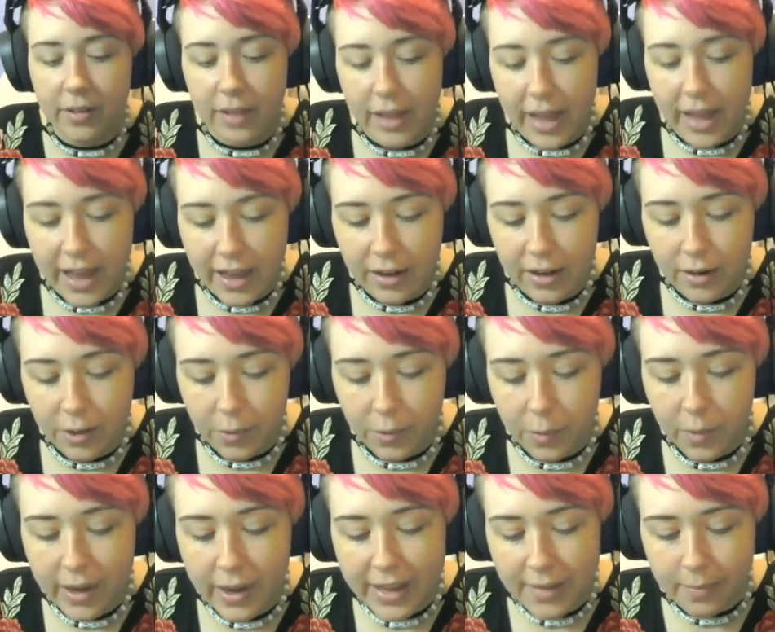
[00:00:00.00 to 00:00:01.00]
Add a
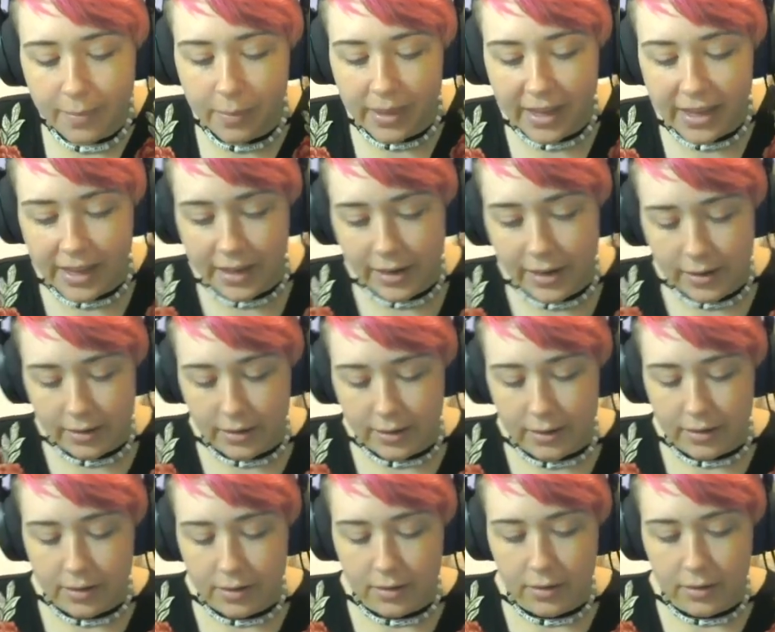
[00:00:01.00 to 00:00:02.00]
white bead.
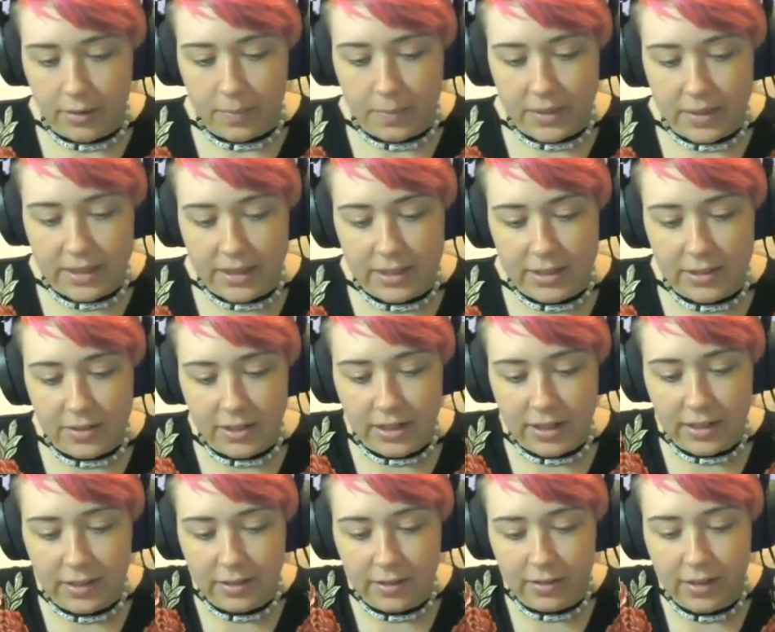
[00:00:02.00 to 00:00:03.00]
Put the string
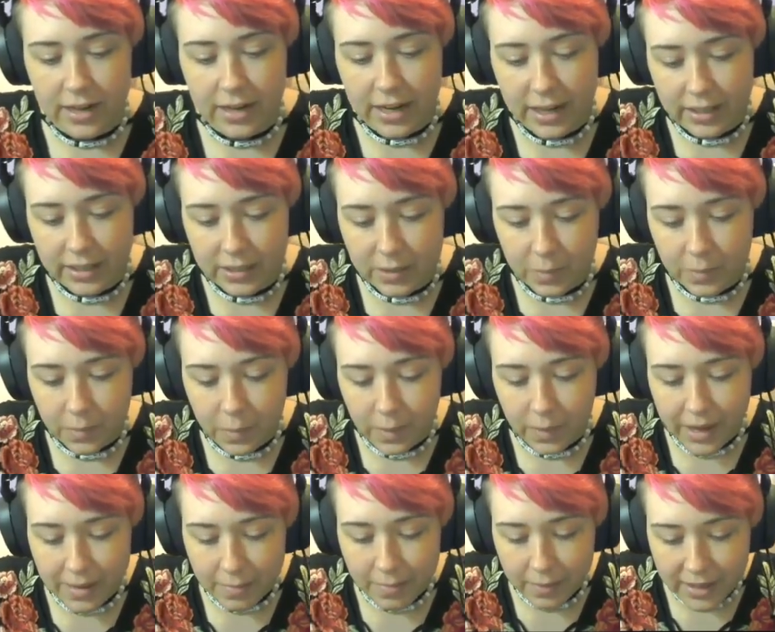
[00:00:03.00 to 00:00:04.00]
through the next
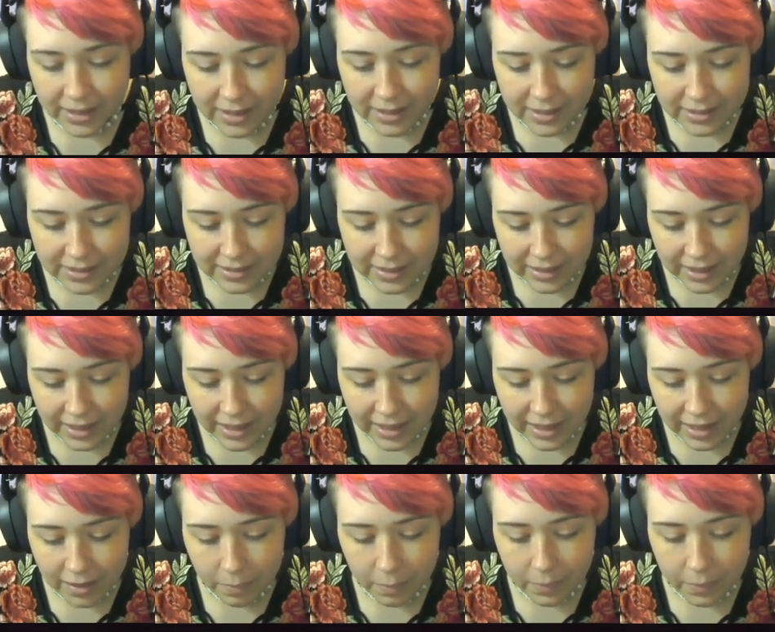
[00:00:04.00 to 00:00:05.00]
white bead that's sticking
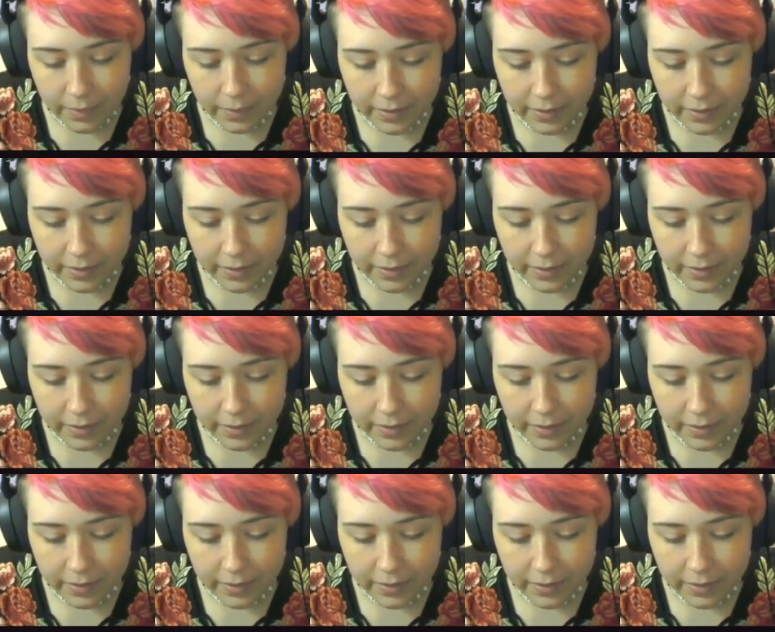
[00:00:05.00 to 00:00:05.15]
up.